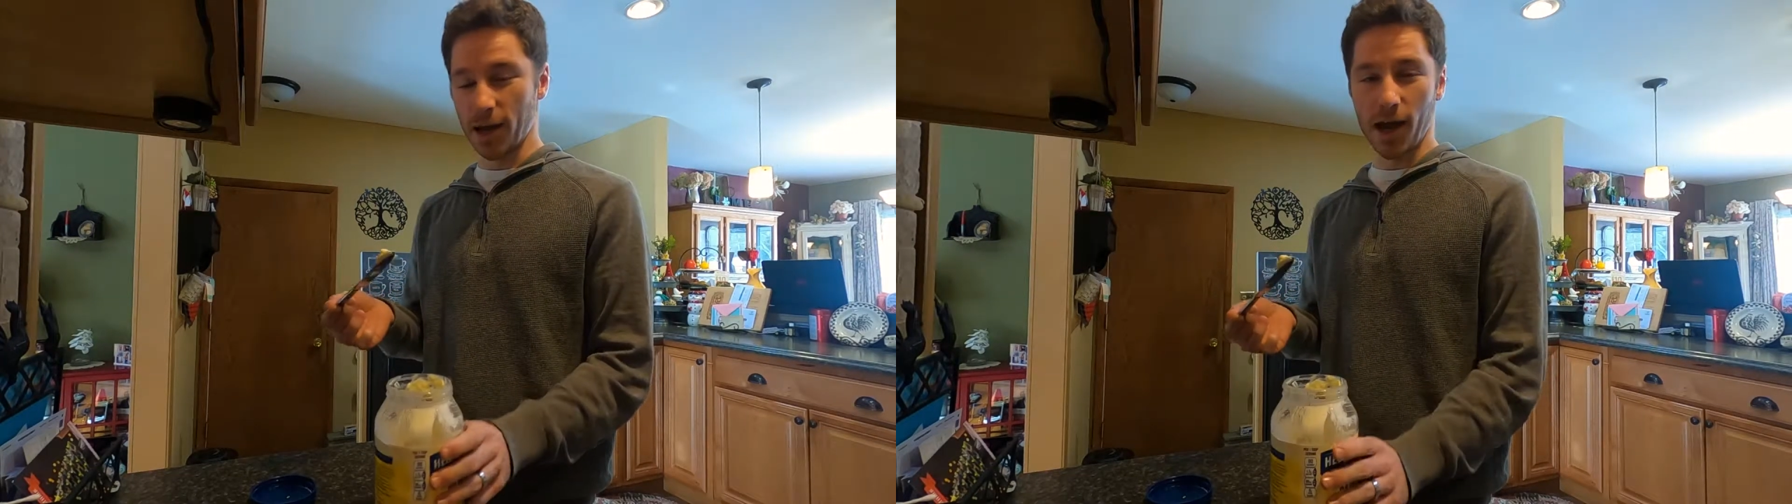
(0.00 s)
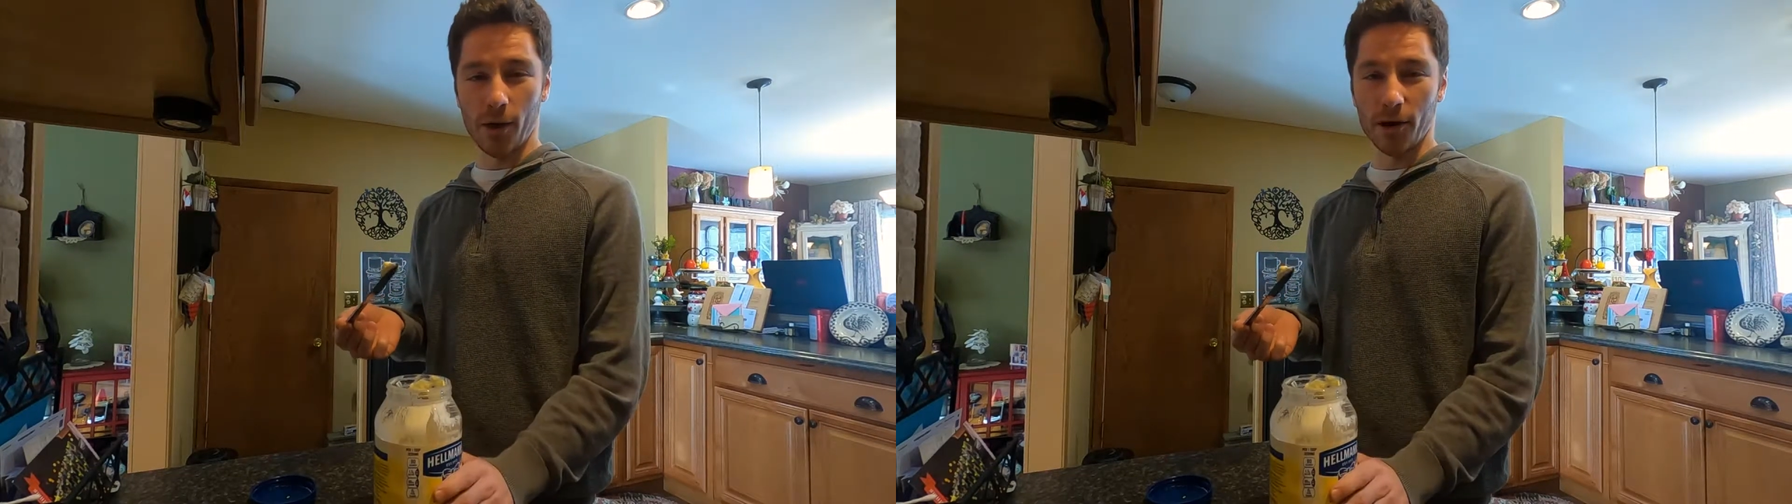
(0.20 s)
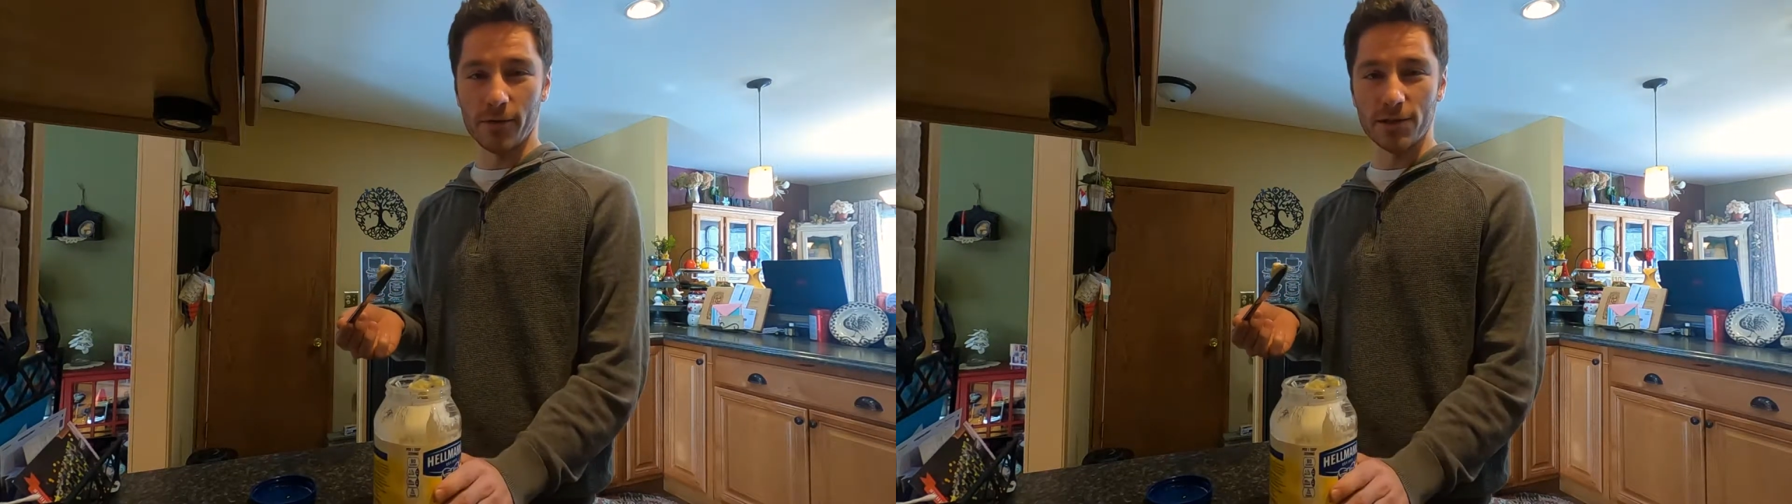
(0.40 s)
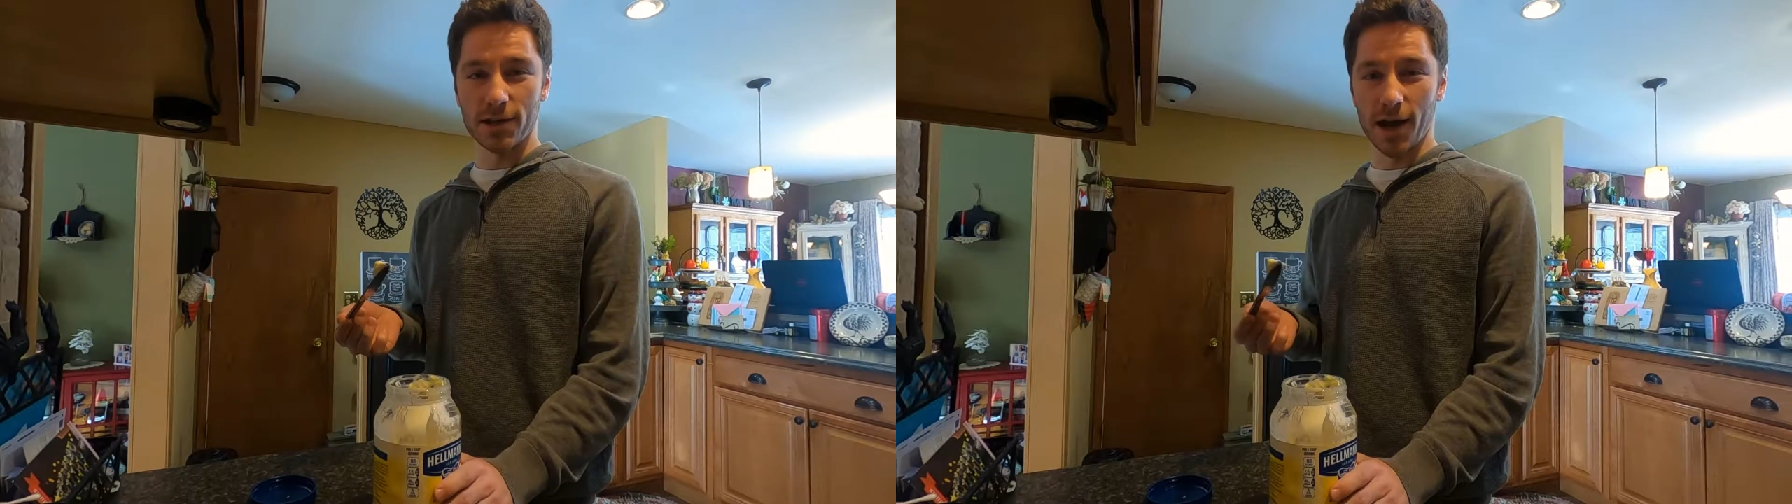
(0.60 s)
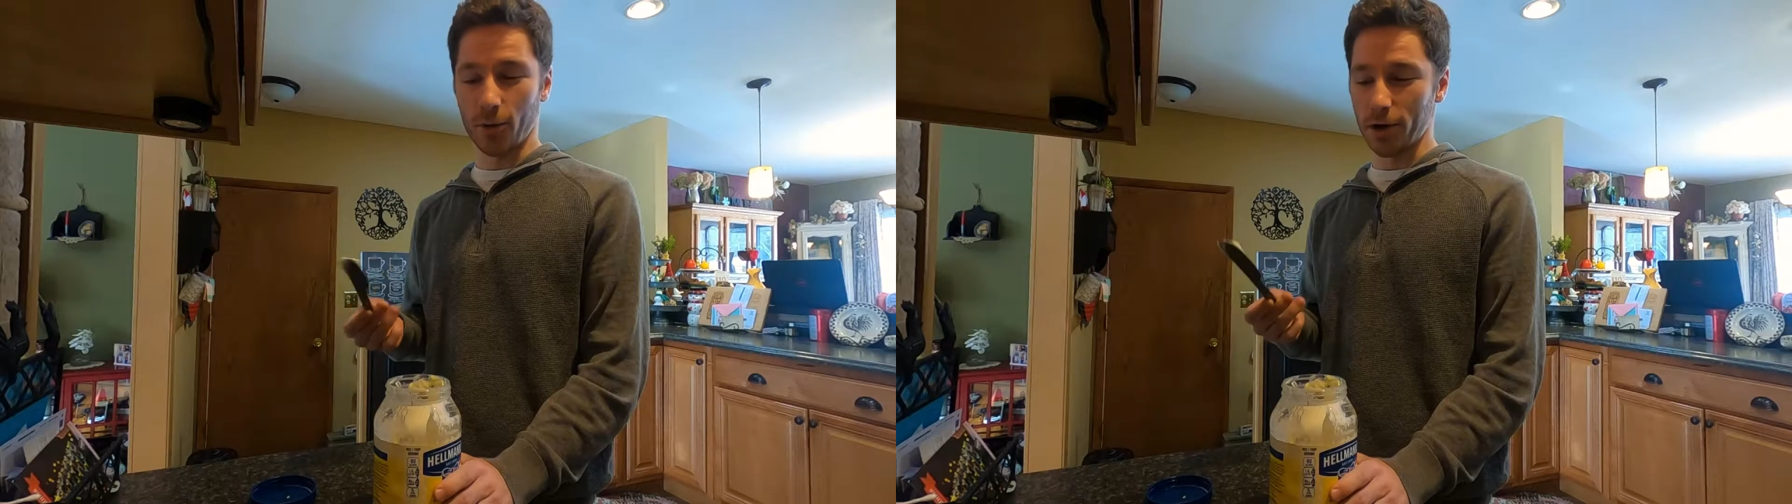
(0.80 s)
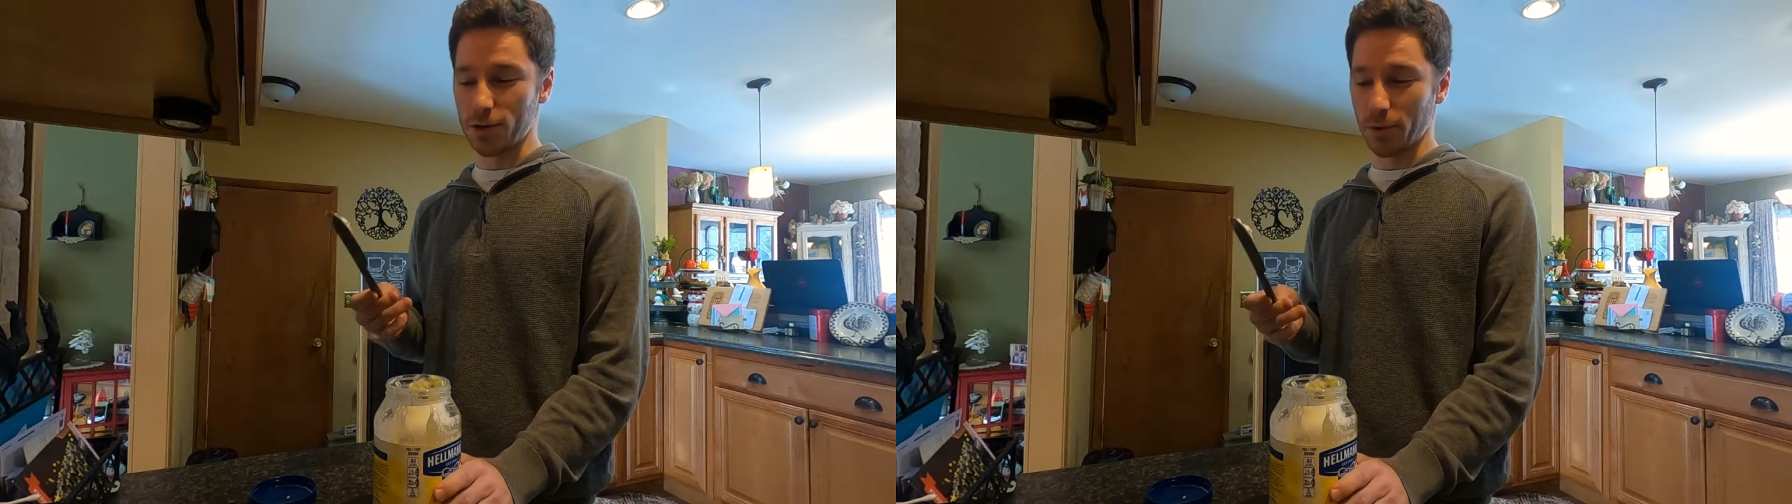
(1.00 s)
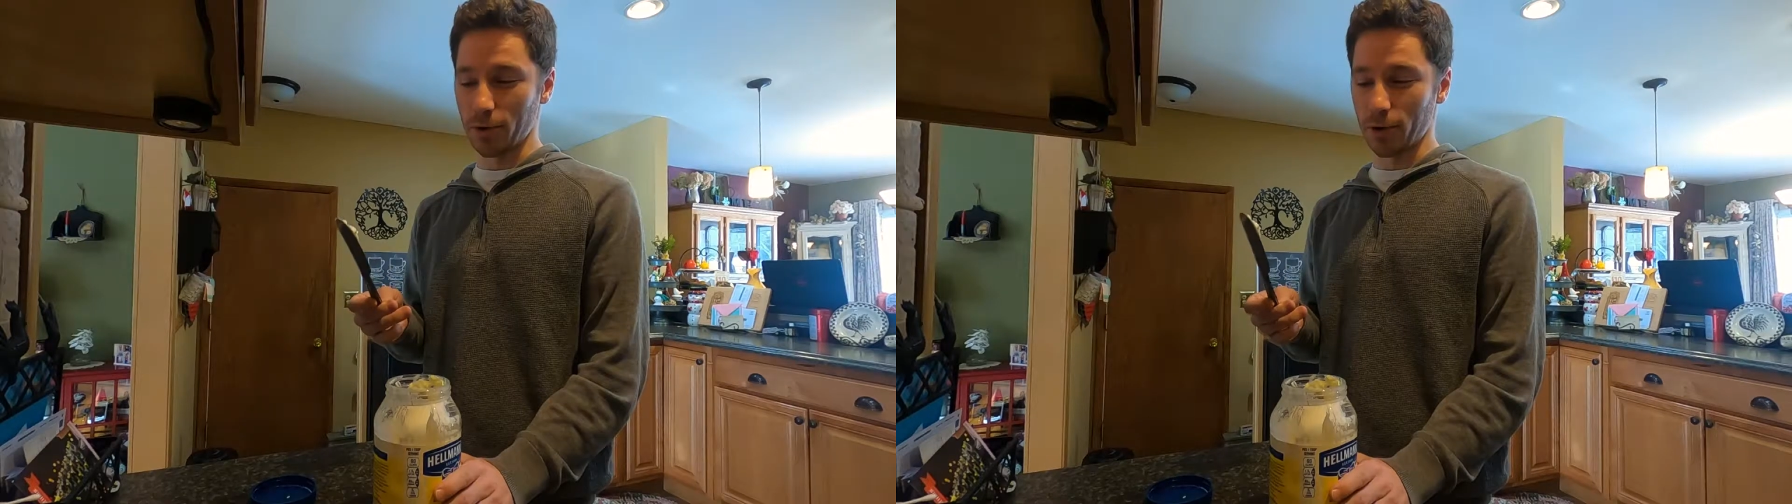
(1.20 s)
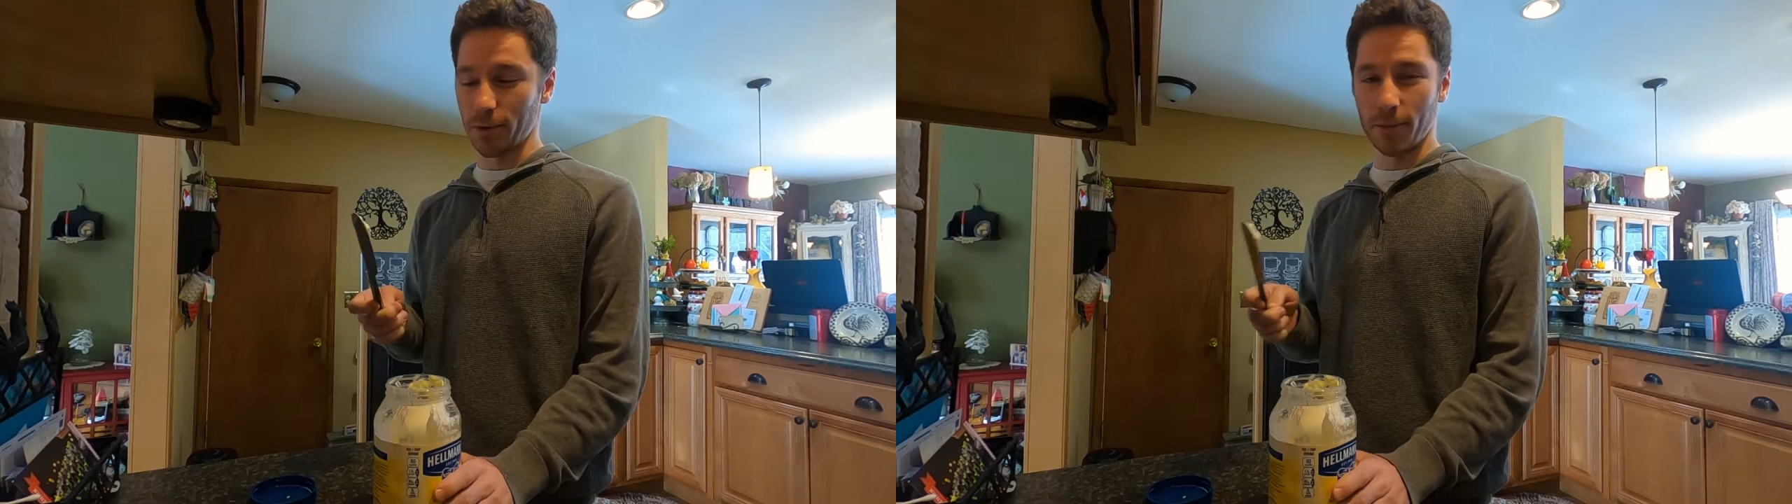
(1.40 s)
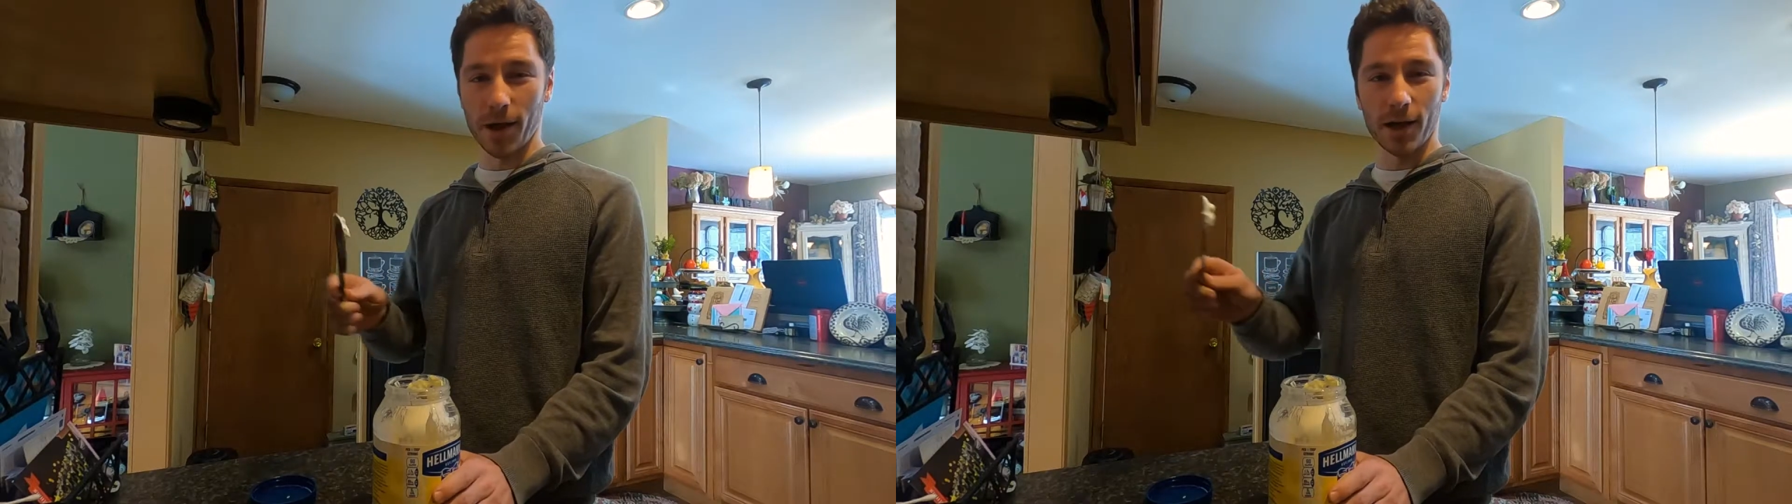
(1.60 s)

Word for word: day I would have a snack where I just put a little bit of